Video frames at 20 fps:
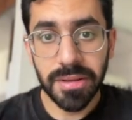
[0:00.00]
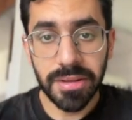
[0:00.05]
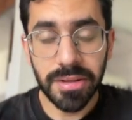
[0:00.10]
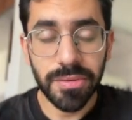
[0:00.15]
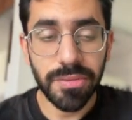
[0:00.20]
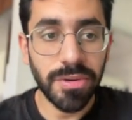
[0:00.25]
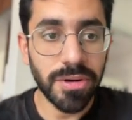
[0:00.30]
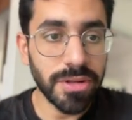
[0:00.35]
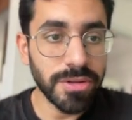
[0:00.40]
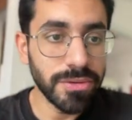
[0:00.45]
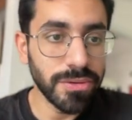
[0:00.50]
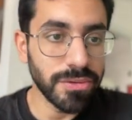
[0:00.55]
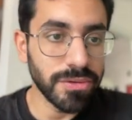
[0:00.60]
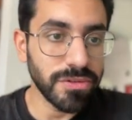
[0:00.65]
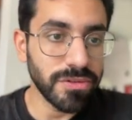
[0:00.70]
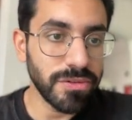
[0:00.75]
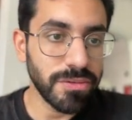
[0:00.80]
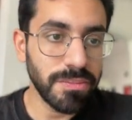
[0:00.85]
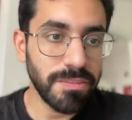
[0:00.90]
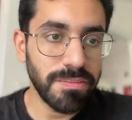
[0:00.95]
Now, what are
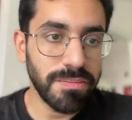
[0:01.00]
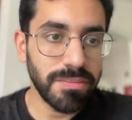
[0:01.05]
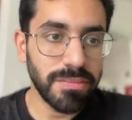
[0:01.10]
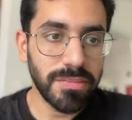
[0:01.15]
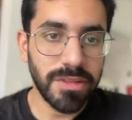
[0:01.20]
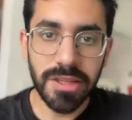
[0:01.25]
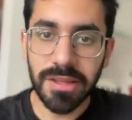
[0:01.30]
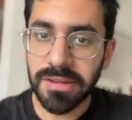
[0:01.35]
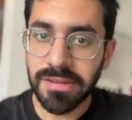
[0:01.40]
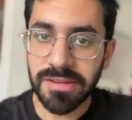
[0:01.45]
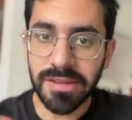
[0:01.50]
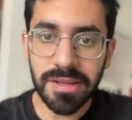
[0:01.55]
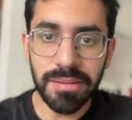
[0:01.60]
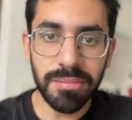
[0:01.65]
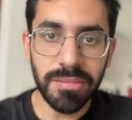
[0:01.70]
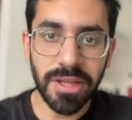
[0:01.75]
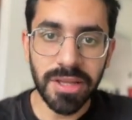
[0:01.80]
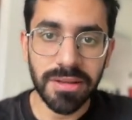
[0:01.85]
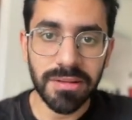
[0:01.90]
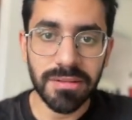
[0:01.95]
those? They're the
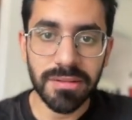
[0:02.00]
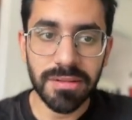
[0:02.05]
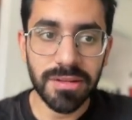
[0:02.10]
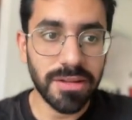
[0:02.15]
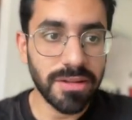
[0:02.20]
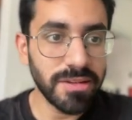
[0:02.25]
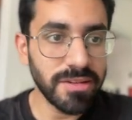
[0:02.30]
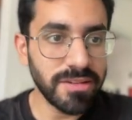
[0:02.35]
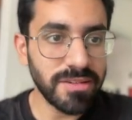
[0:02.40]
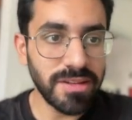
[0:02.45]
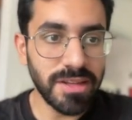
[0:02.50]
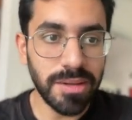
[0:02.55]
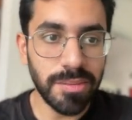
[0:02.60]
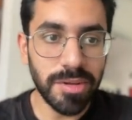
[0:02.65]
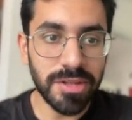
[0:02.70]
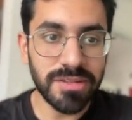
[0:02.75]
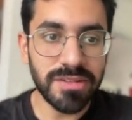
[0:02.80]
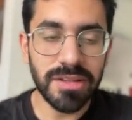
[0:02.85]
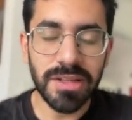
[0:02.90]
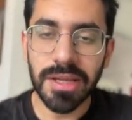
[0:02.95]
same thing, they're the same
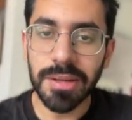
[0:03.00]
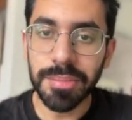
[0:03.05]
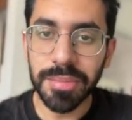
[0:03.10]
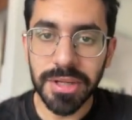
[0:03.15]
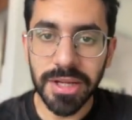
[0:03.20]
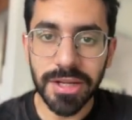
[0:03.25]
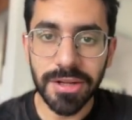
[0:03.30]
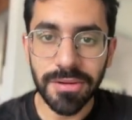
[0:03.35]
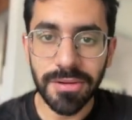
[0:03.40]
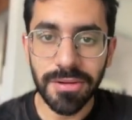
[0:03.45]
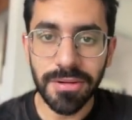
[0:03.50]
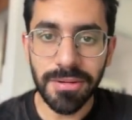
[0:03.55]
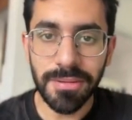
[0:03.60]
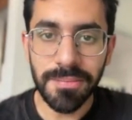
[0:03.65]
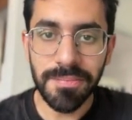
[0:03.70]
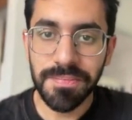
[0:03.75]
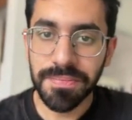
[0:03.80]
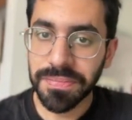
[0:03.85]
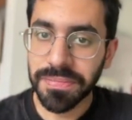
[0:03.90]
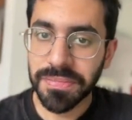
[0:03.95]
as the API call.
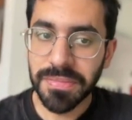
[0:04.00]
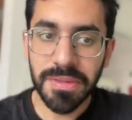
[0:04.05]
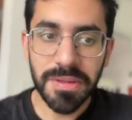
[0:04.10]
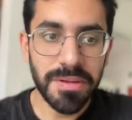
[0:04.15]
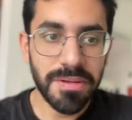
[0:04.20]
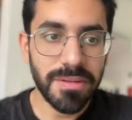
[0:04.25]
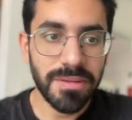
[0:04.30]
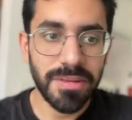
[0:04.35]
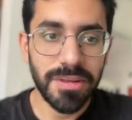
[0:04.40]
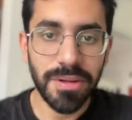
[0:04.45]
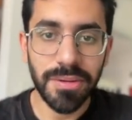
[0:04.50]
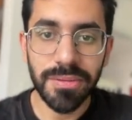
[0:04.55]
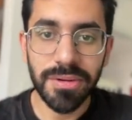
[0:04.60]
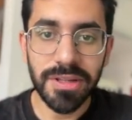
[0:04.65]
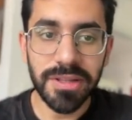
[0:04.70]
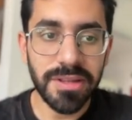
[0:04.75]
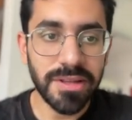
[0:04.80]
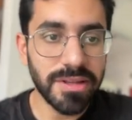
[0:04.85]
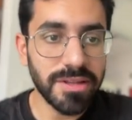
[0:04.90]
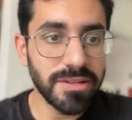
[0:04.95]
The
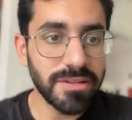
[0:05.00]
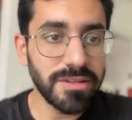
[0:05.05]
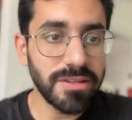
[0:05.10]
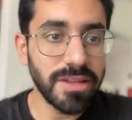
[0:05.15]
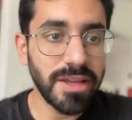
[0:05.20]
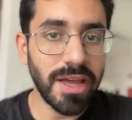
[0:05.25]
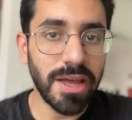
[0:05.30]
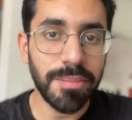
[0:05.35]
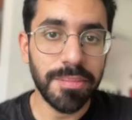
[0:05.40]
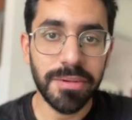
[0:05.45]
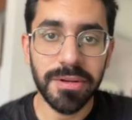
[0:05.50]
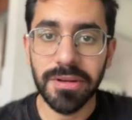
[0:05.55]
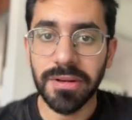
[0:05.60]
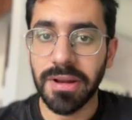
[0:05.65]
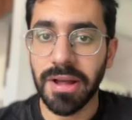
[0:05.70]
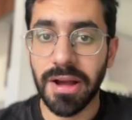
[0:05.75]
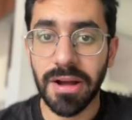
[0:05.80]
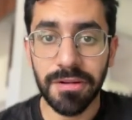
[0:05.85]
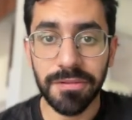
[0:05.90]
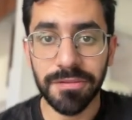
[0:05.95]
only thing is they
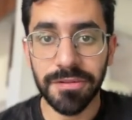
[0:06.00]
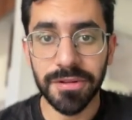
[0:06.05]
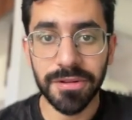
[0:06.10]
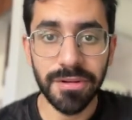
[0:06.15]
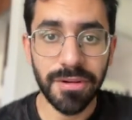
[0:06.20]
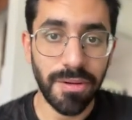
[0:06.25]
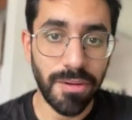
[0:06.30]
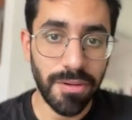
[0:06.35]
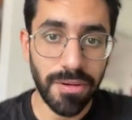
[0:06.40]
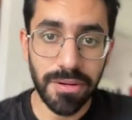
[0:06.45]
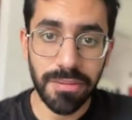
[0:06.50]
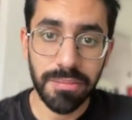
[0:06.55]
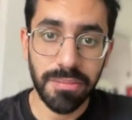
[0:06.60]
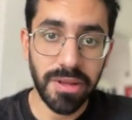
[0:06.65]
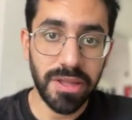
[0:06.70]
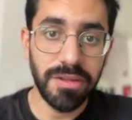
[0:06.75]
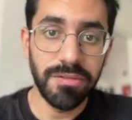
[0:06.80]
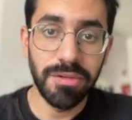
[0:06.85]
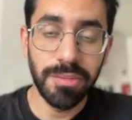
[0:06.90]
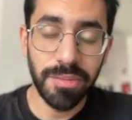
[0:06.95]
happen after or
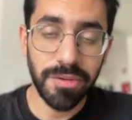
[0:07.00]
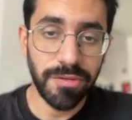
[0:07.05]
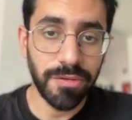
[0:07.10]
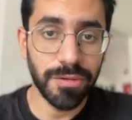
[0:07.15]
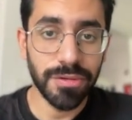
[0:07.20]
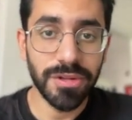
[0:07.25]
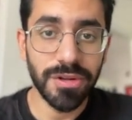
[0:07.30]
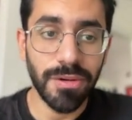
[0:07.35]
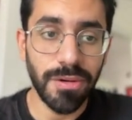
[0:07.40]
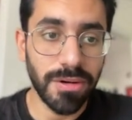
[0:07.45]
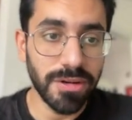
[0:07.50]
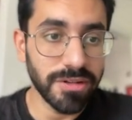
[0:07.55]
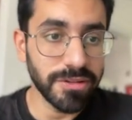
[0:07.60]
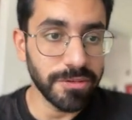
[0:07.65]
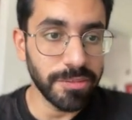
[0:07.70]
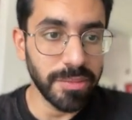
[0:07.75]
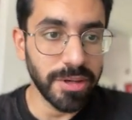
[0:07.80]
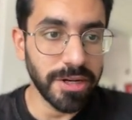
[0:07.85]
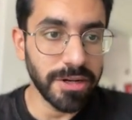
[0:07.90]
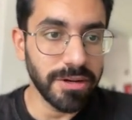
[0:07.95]
even before the call
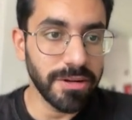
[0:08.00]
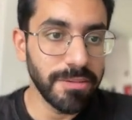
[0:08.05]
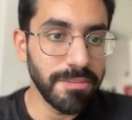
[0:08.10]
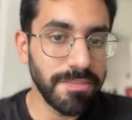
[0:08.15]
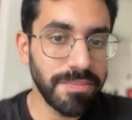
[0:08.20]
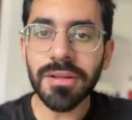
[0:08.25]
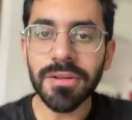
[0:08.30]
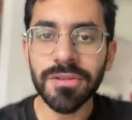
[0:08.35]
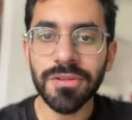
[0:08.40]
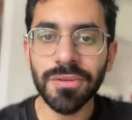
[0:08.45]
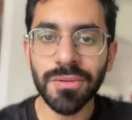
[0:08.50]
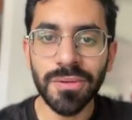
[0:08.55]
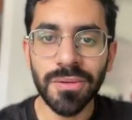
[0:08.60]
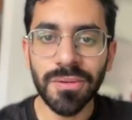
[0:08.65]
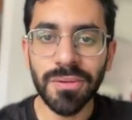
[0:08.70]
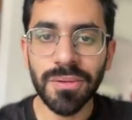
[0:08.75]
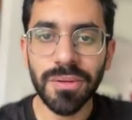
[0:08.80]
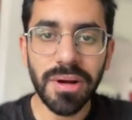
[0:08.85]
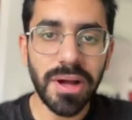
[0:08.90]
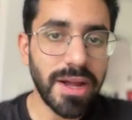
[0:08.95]
is made.
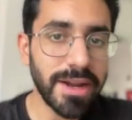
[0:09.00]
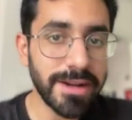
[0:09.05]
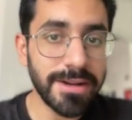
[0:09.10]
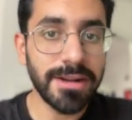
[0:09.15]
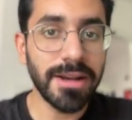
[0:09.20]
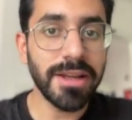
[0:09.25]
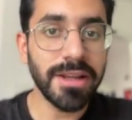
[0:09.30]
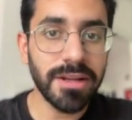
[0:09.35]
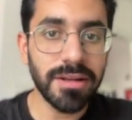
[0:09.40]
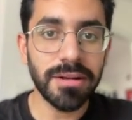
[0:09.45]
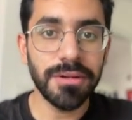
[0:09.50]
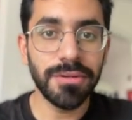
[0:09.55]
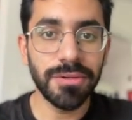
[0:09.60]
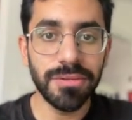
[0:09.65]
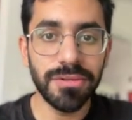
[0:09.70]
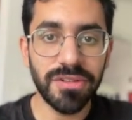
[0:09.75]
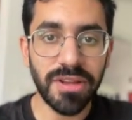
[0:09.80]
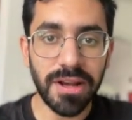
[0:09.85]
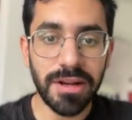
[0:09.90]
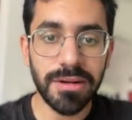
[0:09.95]
So I'd like to
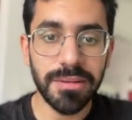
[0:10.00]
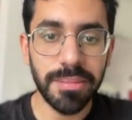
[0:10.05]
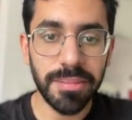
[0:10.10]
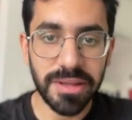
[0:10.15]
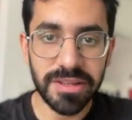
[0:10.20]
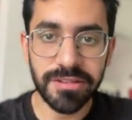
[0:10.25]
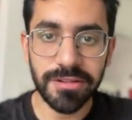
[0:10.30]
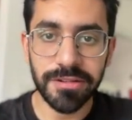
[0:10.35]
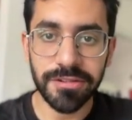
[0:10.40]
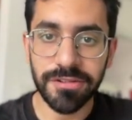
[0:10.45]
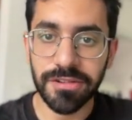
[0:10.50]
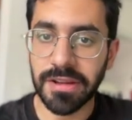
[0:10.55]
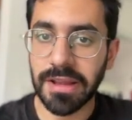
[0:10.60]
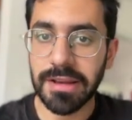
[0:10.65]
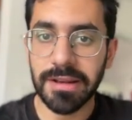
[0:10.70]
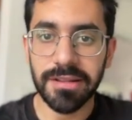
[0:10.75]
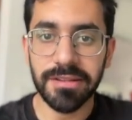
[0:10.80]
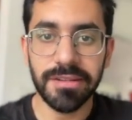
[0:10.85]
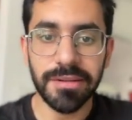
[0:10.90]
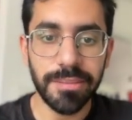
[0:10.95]
send a message, an
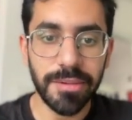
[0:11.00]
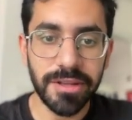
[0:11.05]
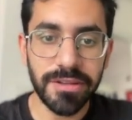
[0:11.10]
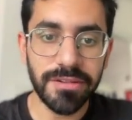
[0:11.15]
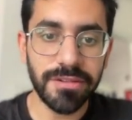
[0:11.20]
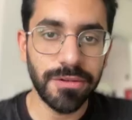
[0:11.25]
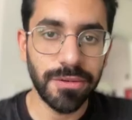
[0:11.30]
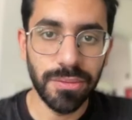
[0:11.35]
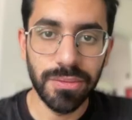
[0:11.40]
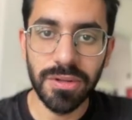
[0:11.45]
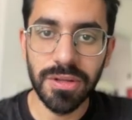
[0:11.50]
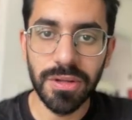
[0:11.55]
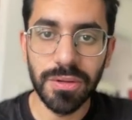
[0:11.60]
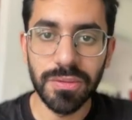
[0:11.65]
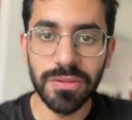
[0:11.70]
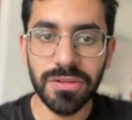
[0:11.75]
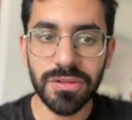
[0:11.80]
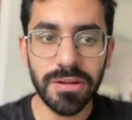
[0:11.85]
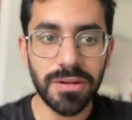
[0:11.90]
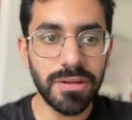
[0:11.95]
SMS to the
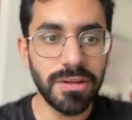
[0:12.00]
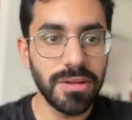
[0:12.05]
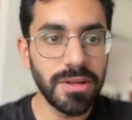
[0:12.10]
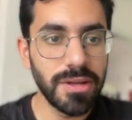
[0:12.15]
user,